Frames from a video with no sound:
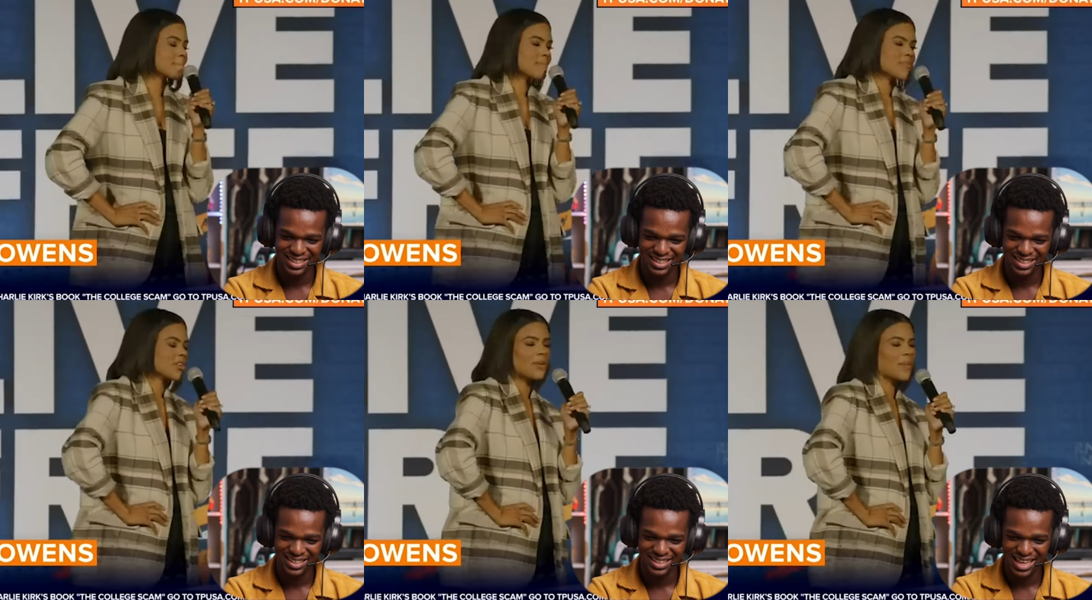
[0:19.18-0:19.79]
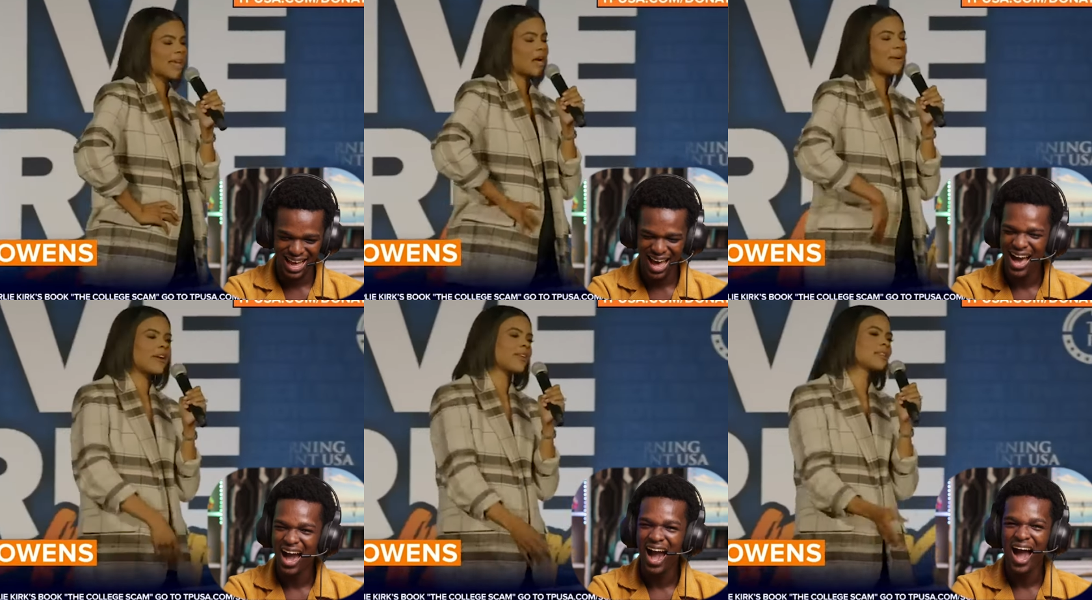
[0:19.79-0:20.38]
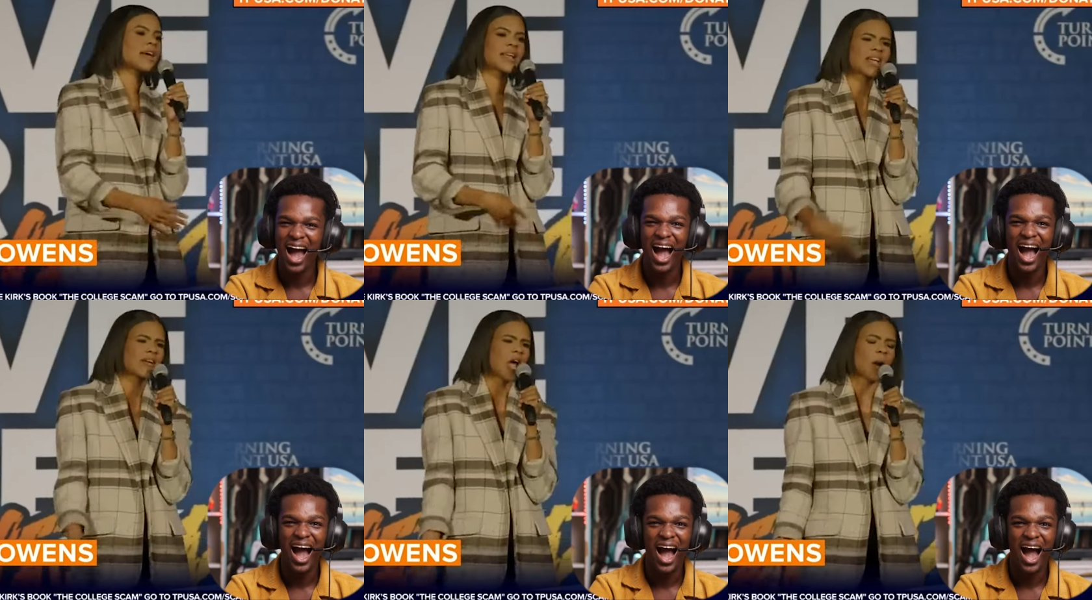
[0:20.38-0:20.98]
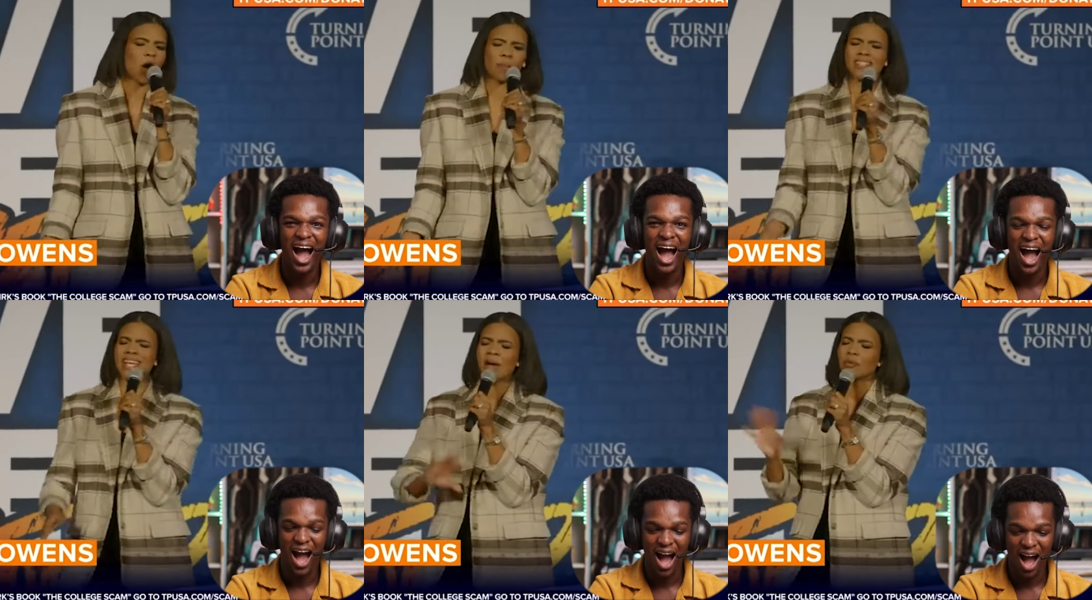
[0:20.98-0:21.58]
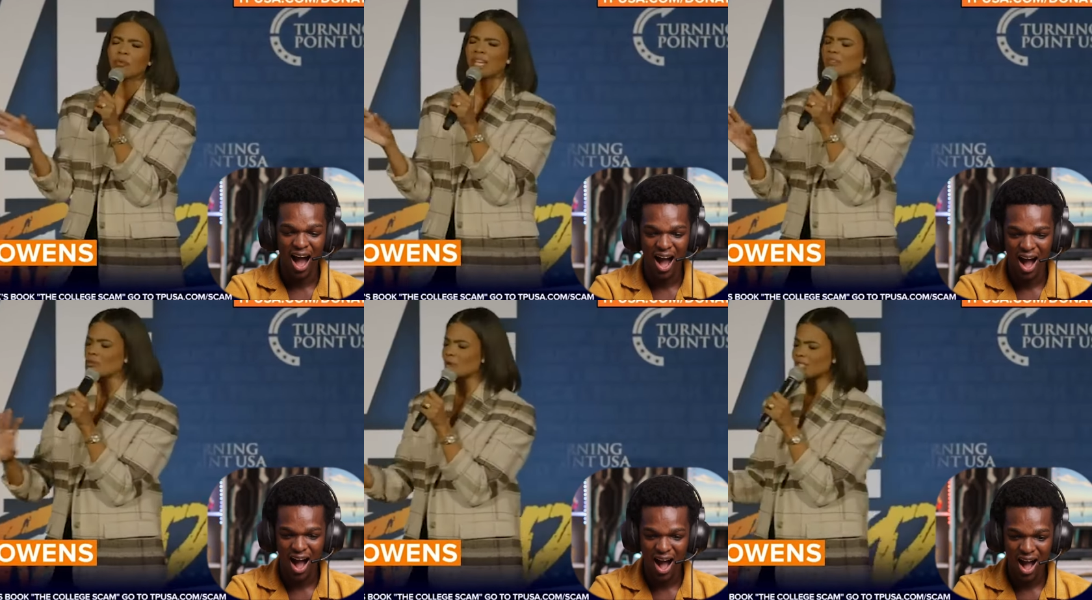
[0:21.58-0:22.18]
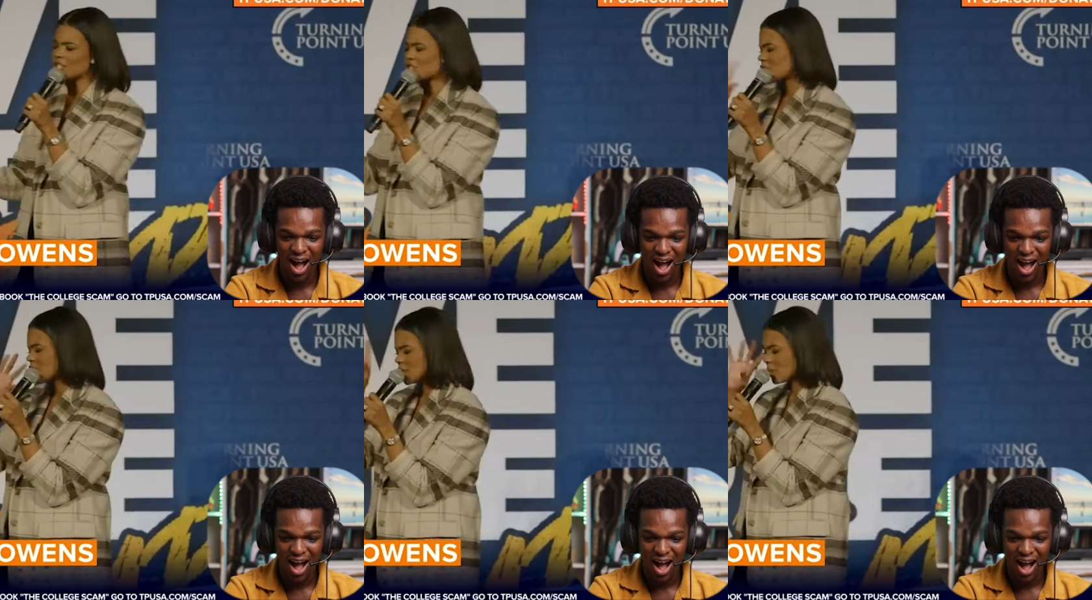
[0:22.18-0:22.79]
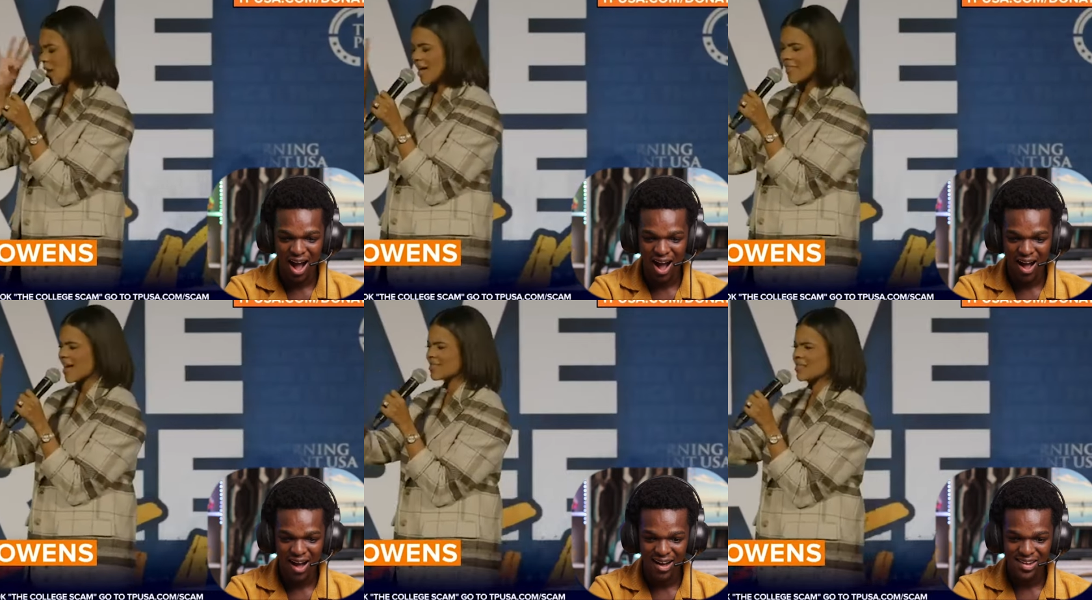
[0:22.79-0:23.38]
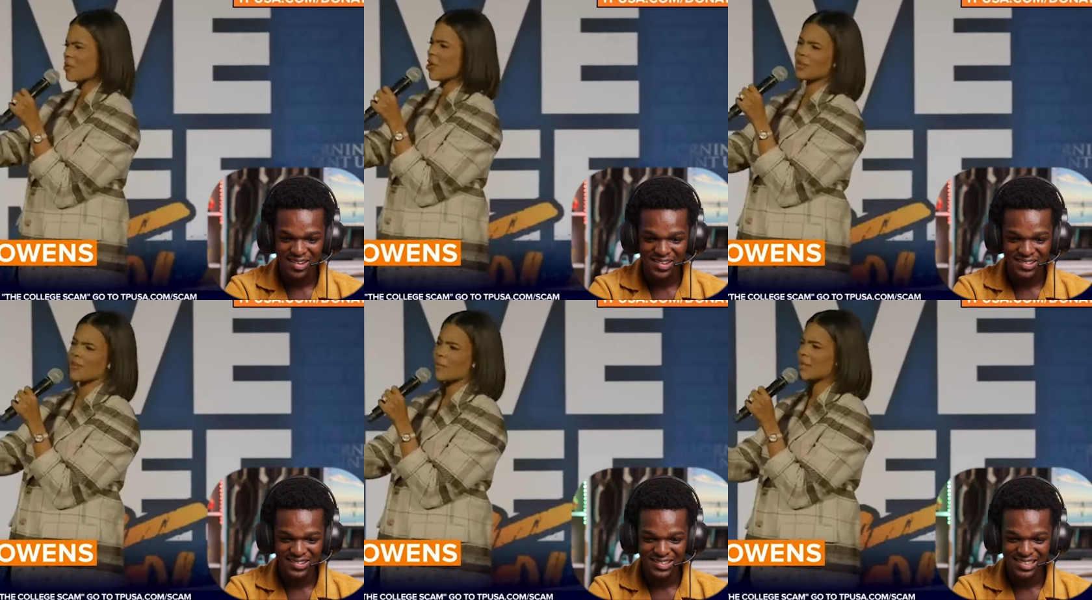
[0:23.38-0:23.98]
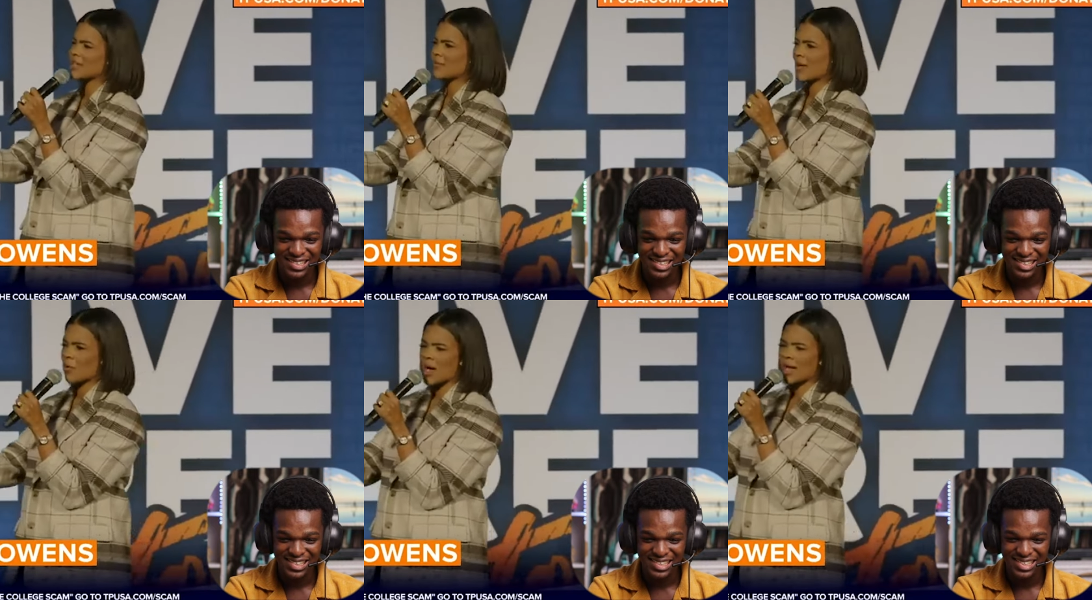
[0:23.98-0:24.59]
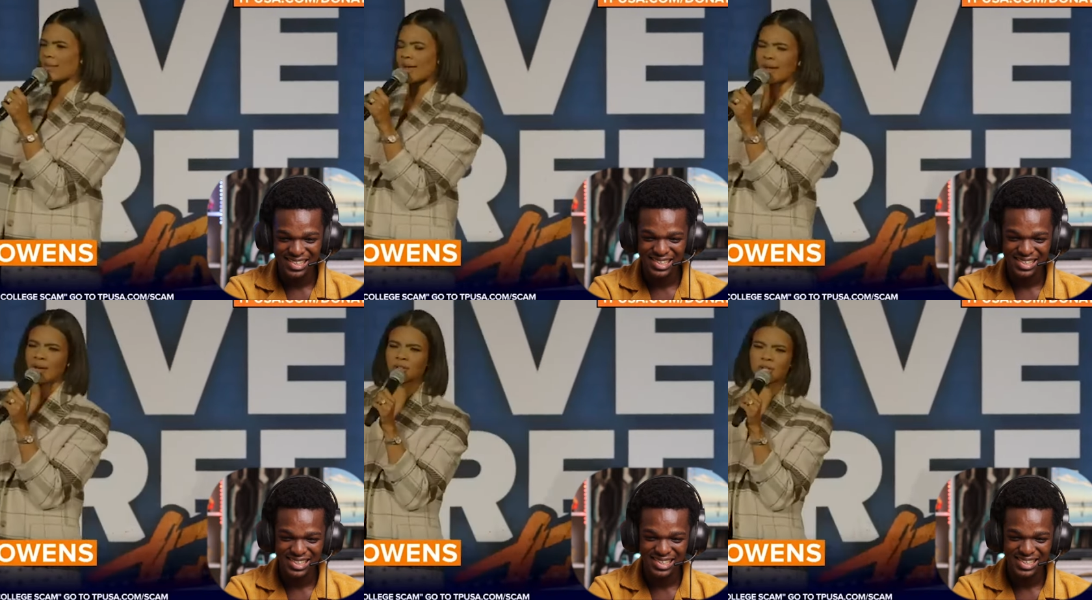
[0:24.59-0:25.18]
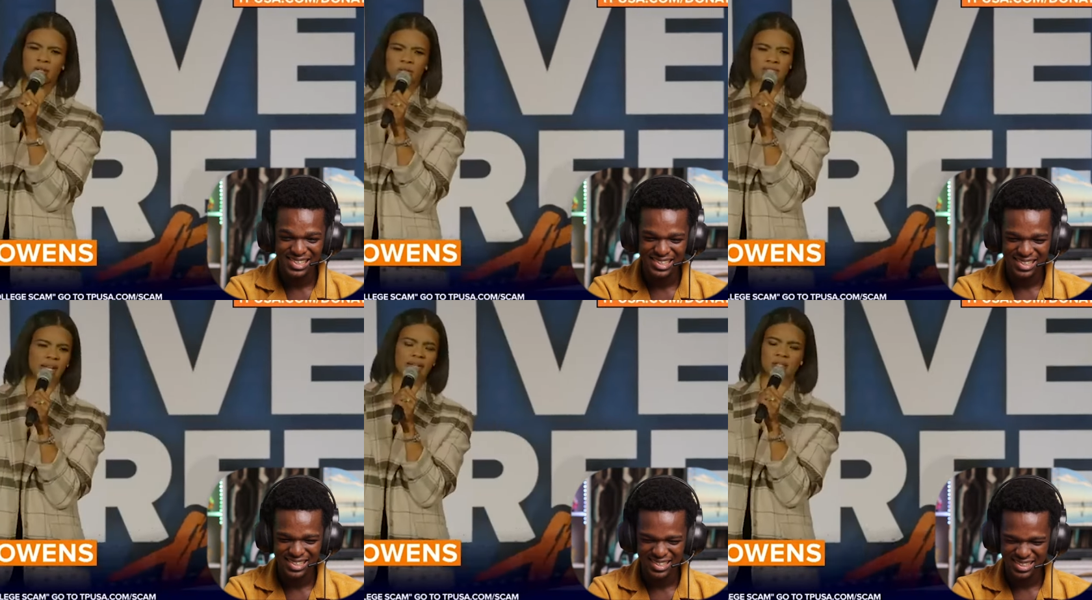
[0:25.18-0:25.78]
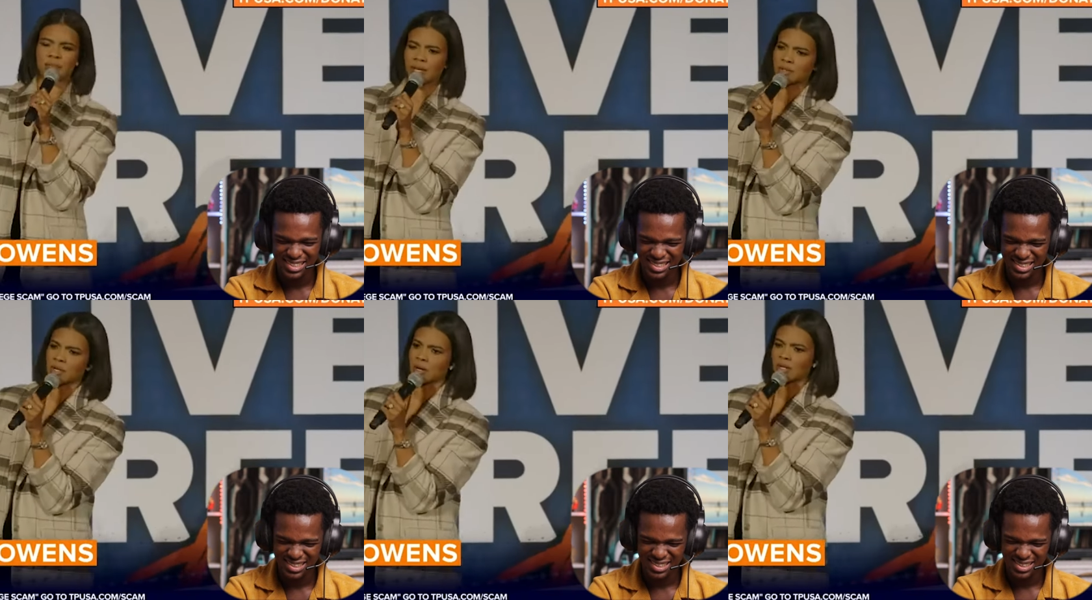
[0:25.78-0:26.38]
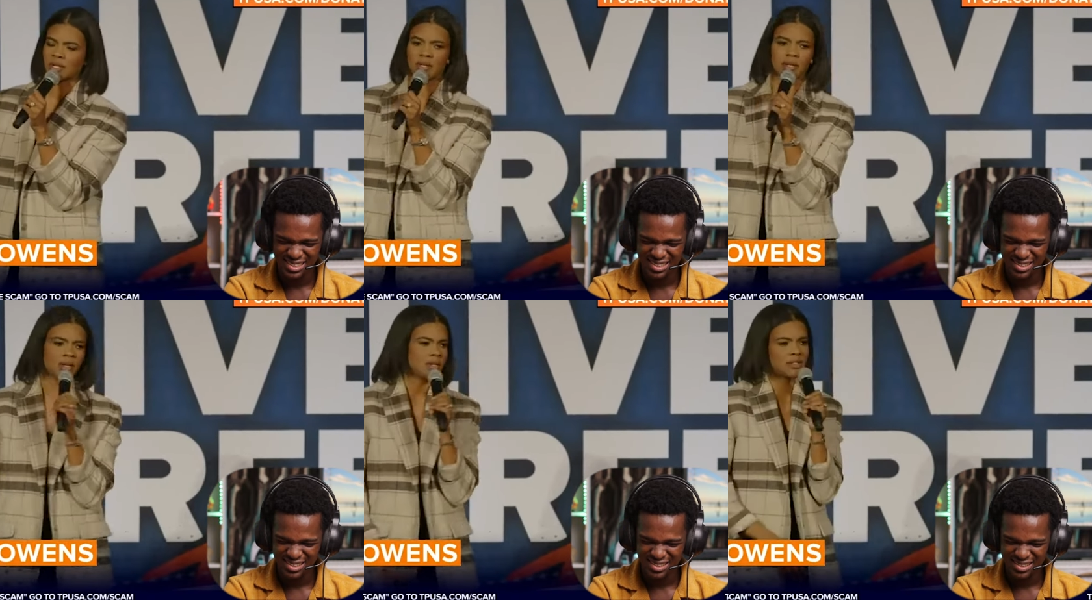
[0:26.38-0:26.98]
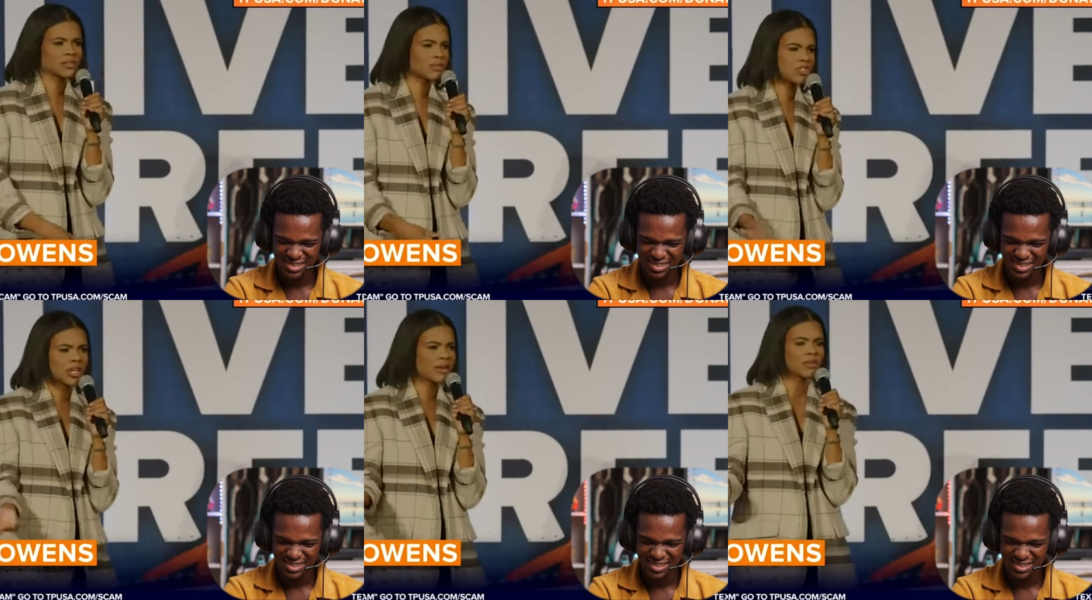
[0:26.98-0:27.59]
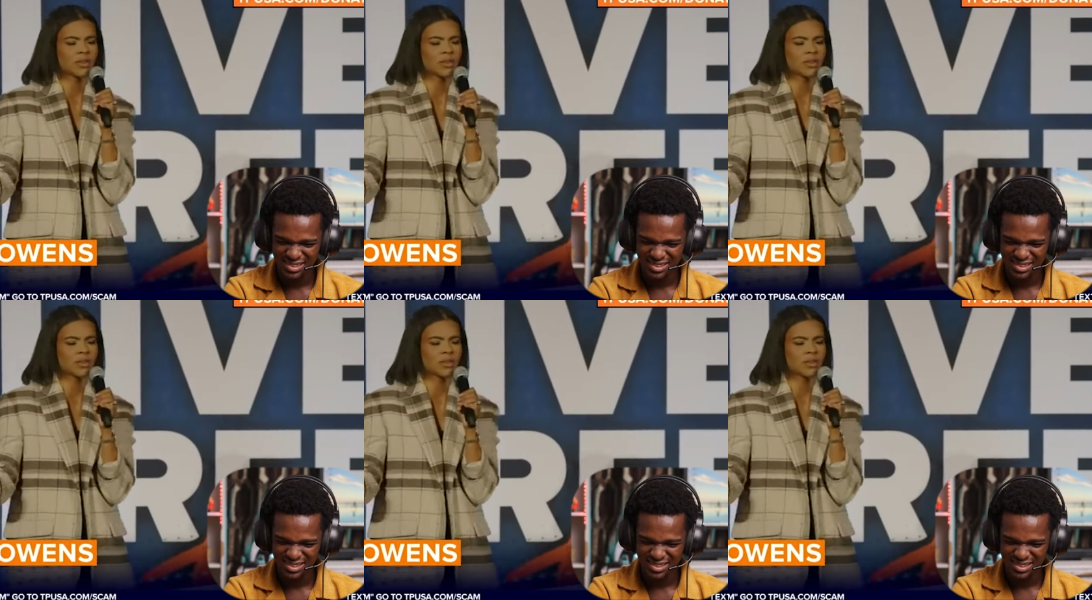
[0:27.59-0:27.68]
Speaker 1: I couldn't make it up. Hairy legs, hairy armpits. I'm not even really sure why that's a part of feminism. Like why, like, I don't know, stick it to the patriarchy, don't shave your